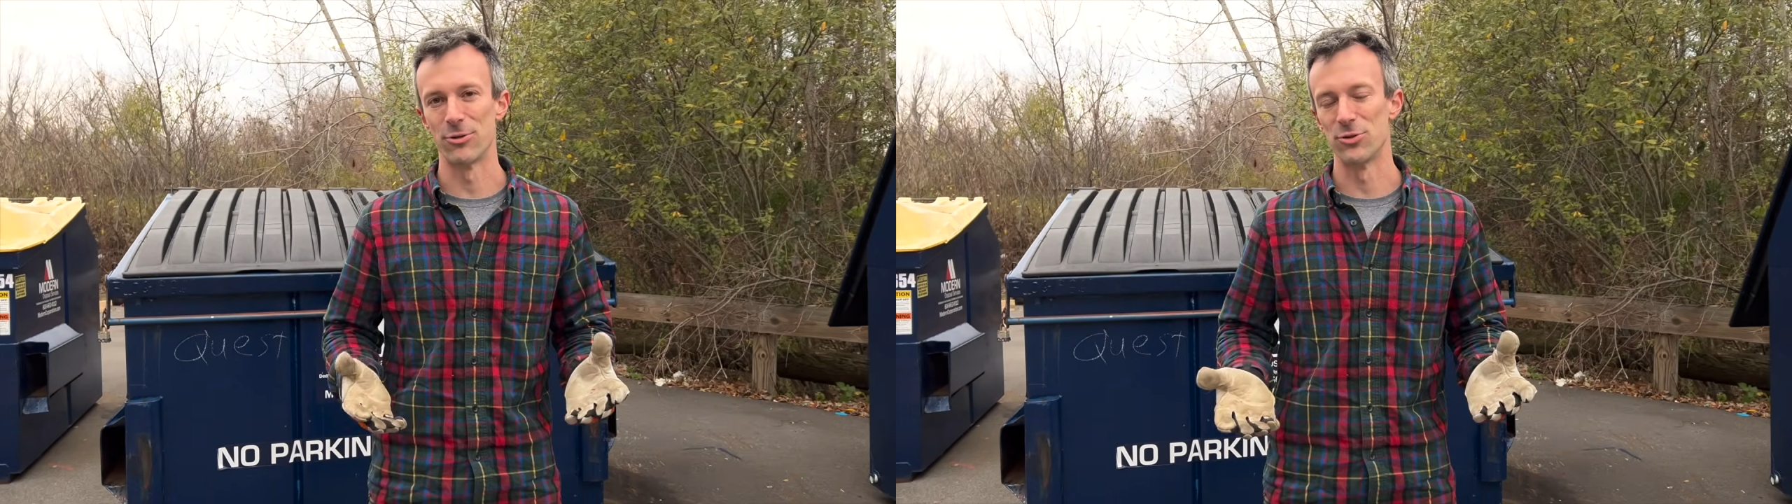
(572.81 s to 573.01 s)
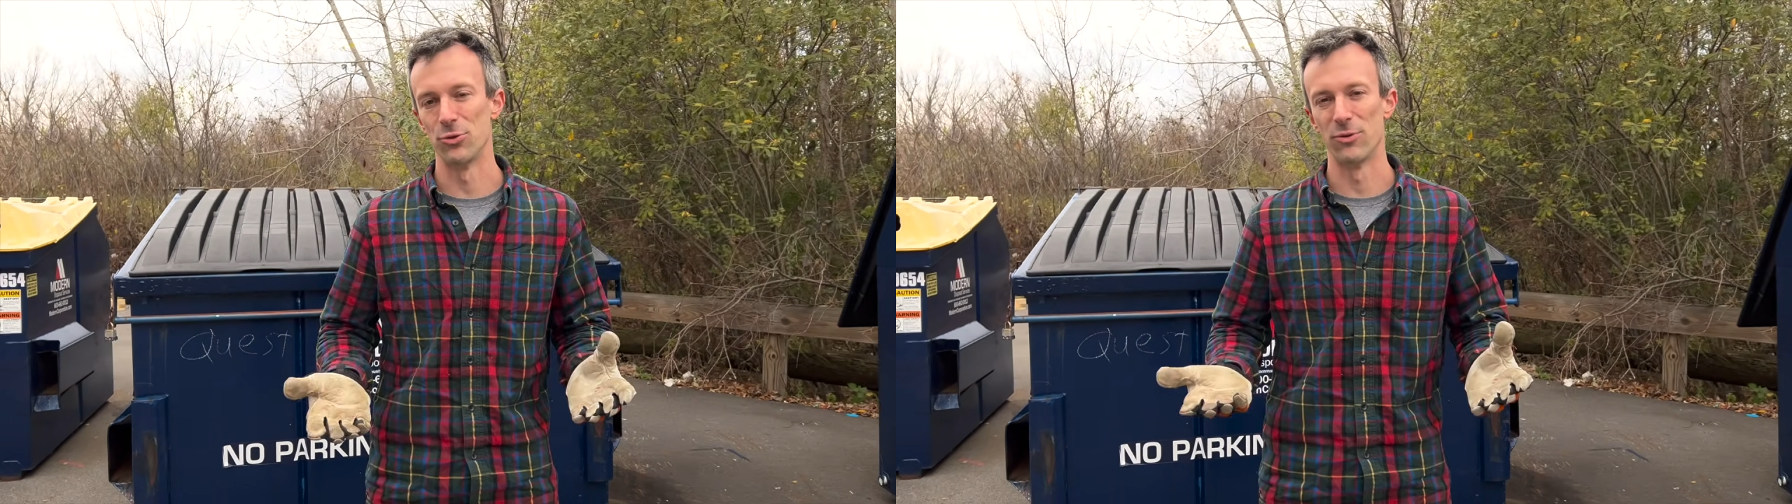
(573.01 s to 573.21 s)

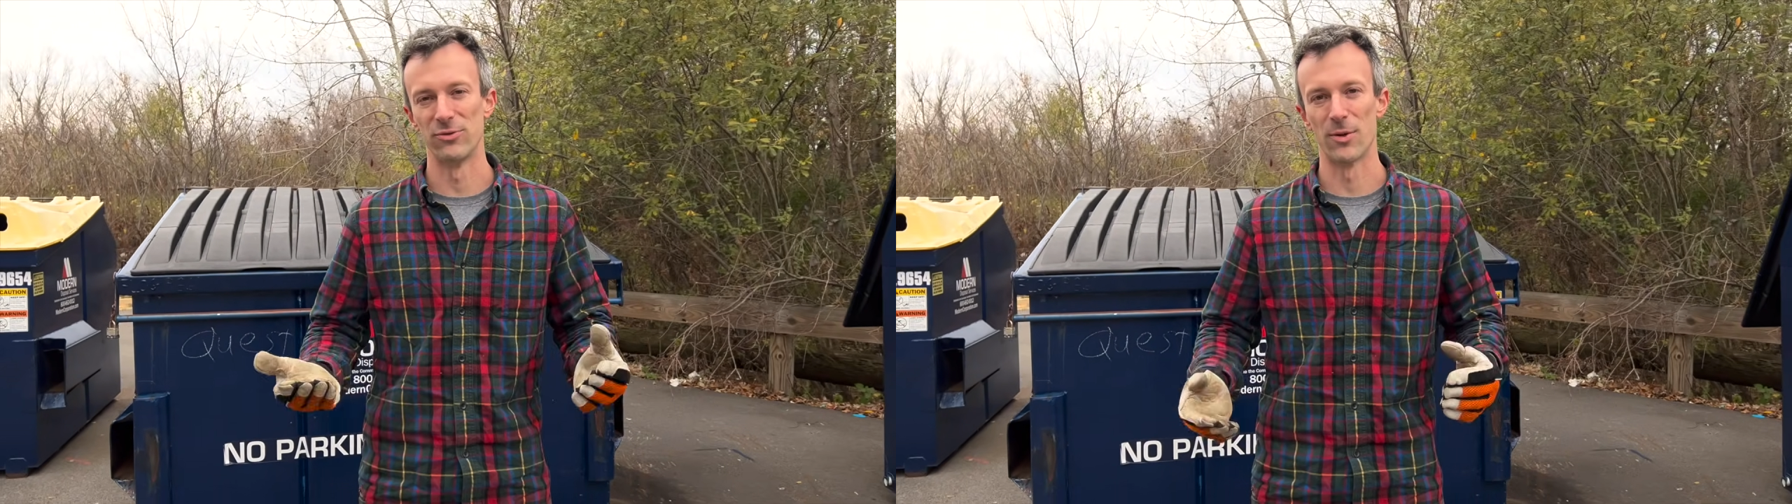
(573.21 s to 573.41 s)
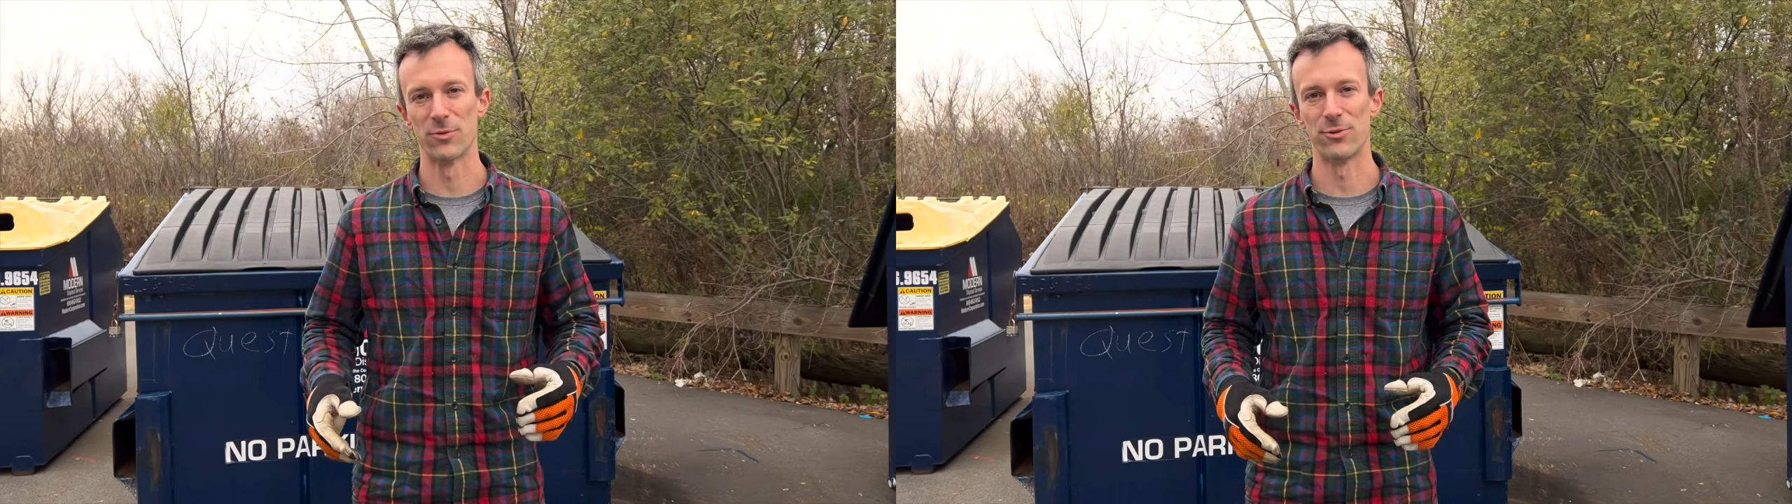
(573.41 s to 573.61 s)
2 of
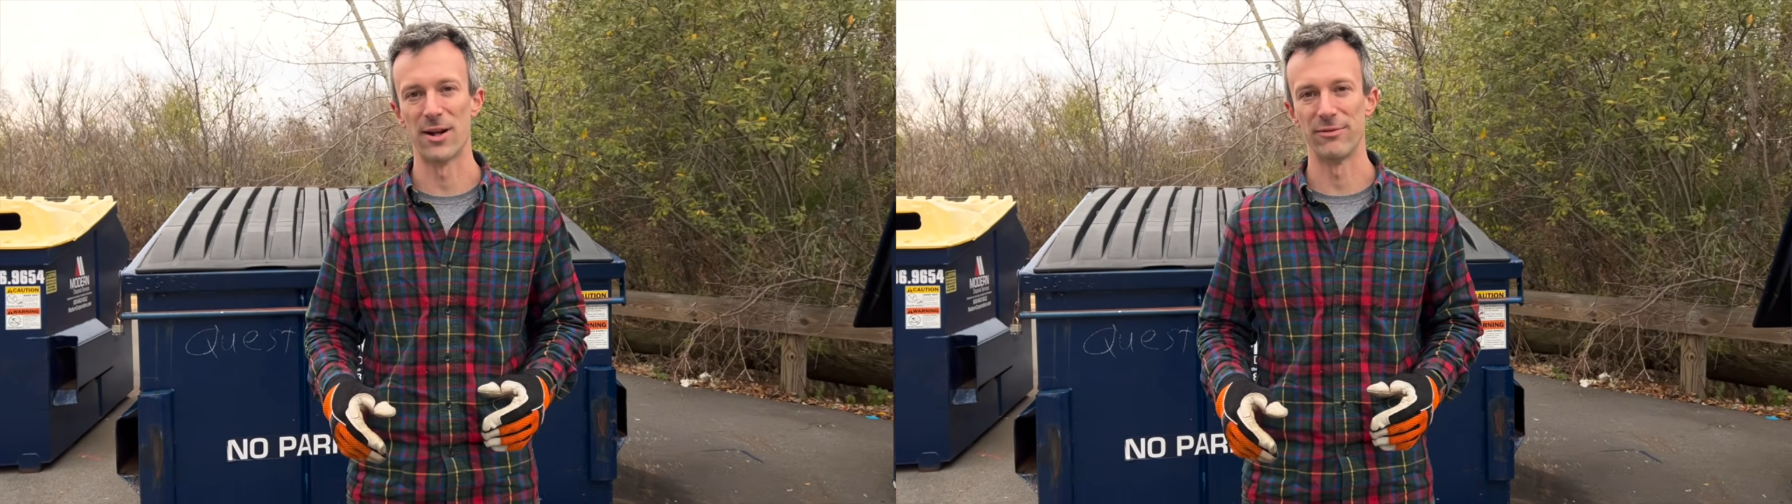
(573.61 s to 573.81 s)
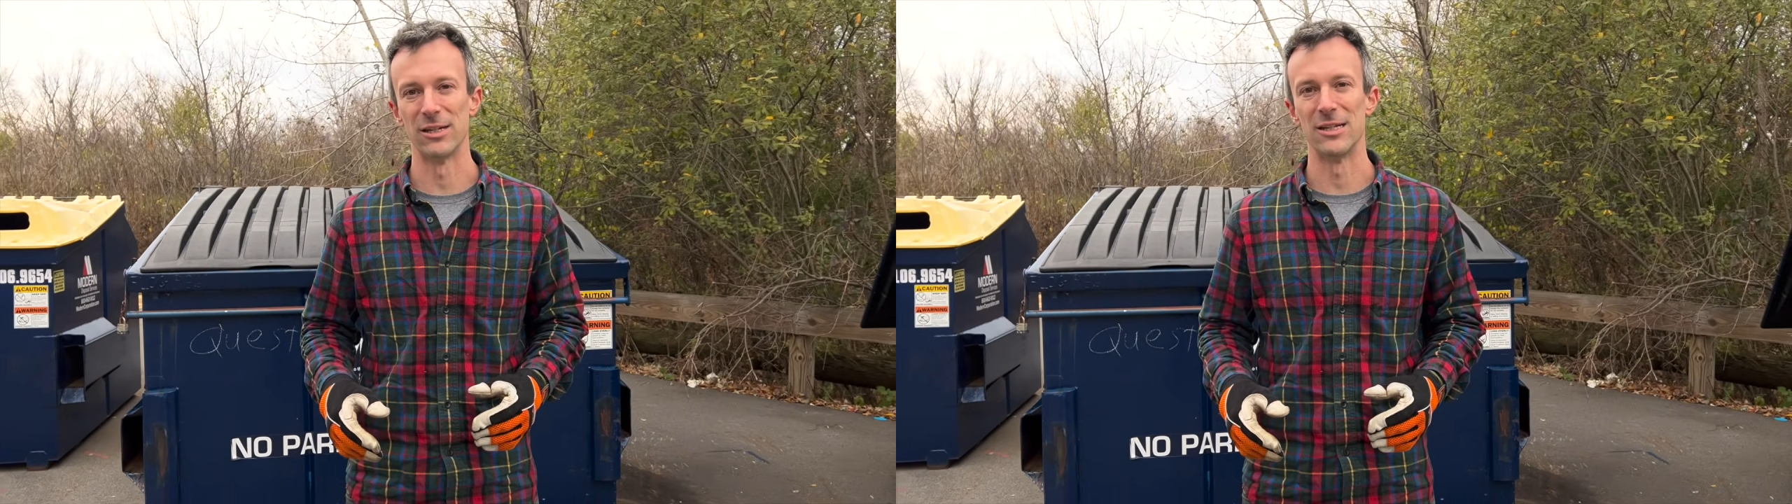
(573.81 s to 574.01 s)
dumpster
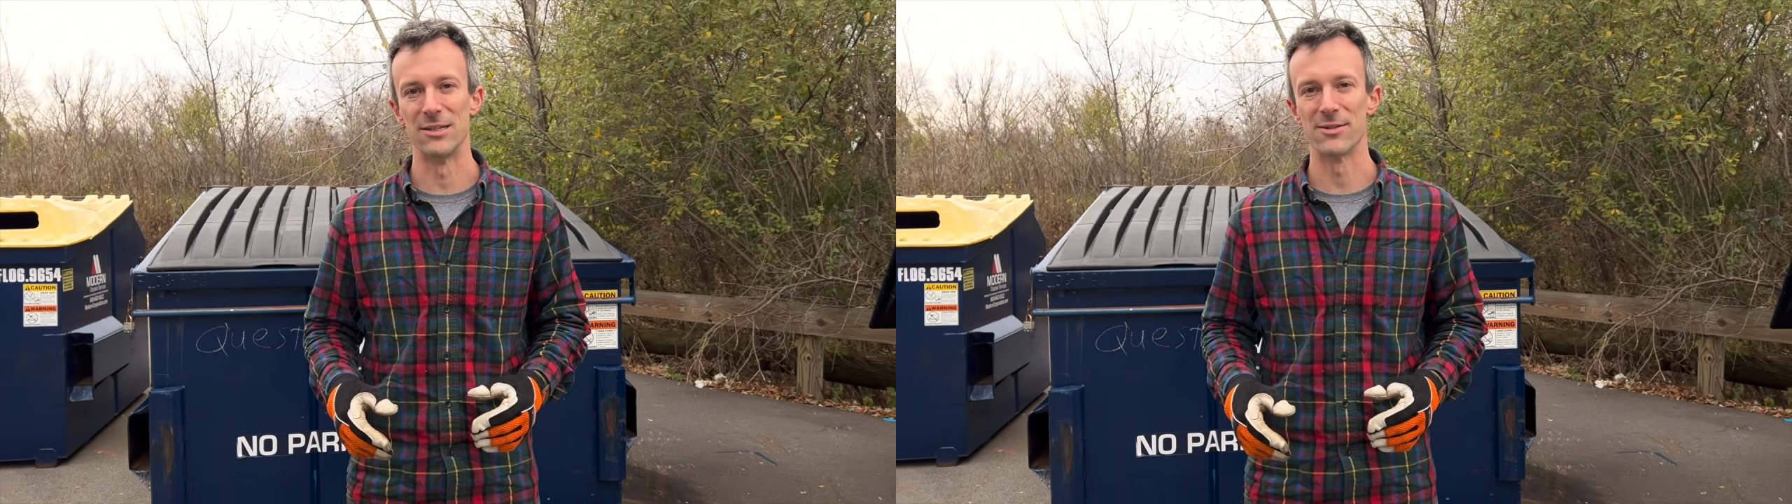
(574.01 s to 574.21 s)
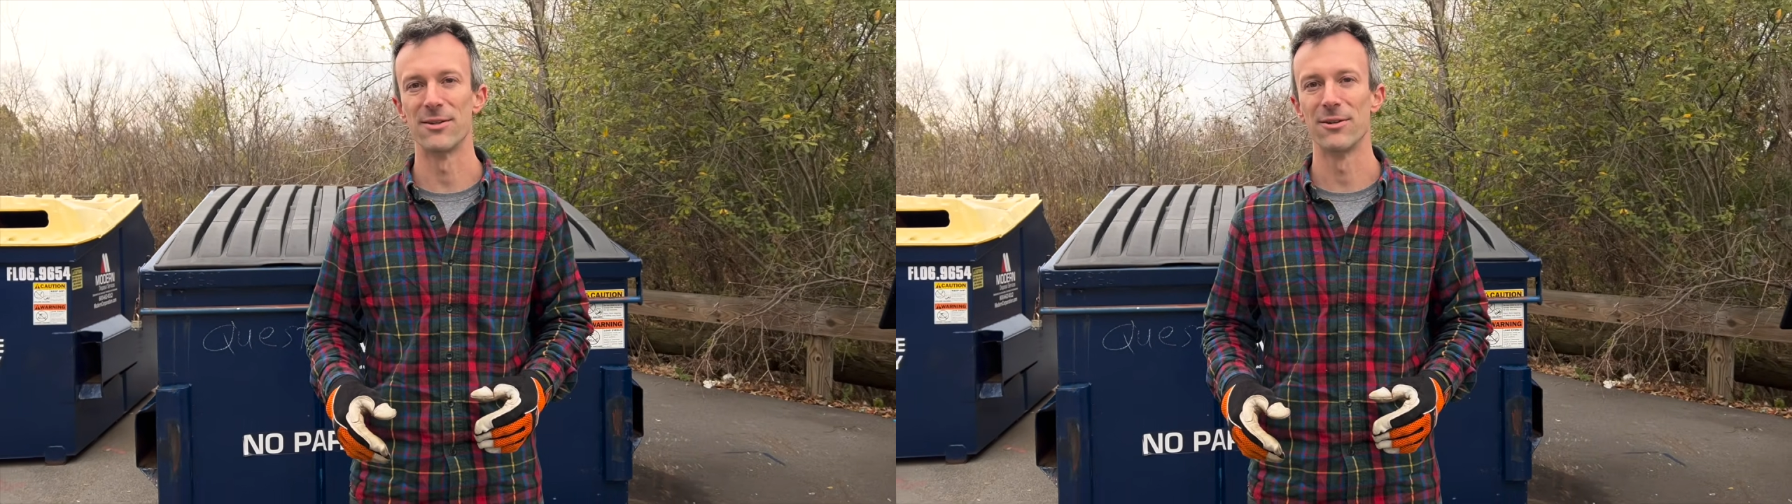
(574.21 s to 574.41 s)
diving
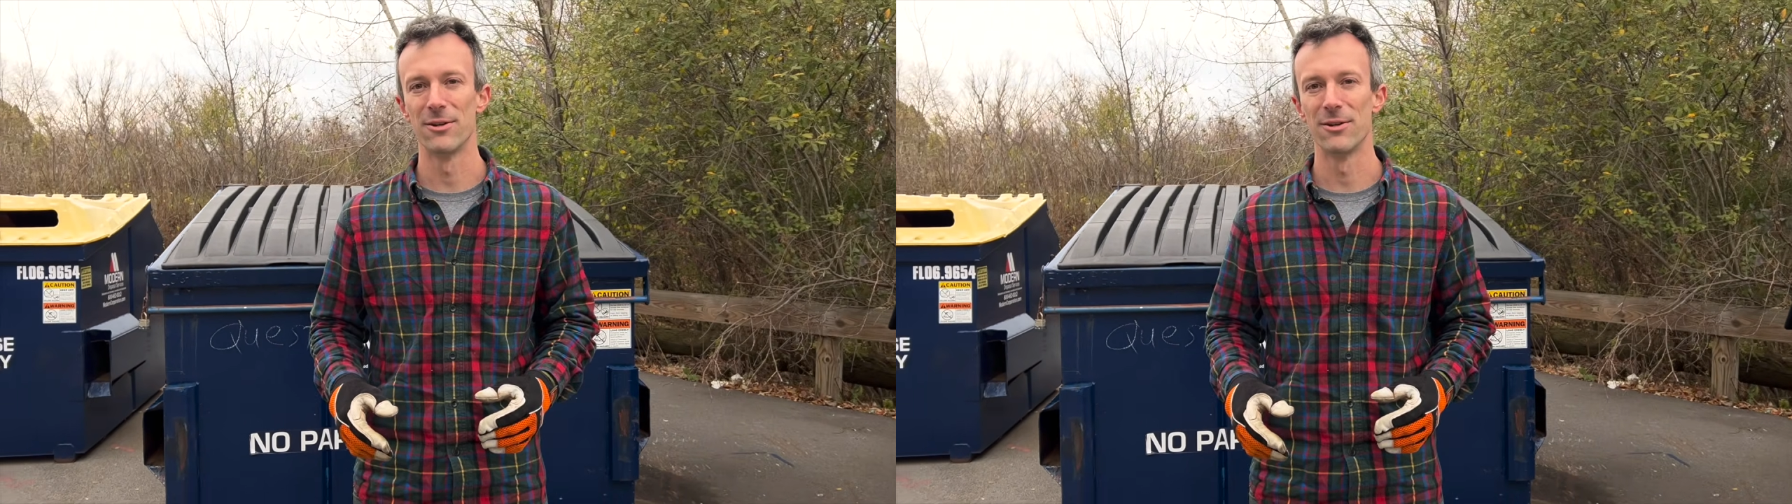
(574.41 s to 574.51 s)
easy.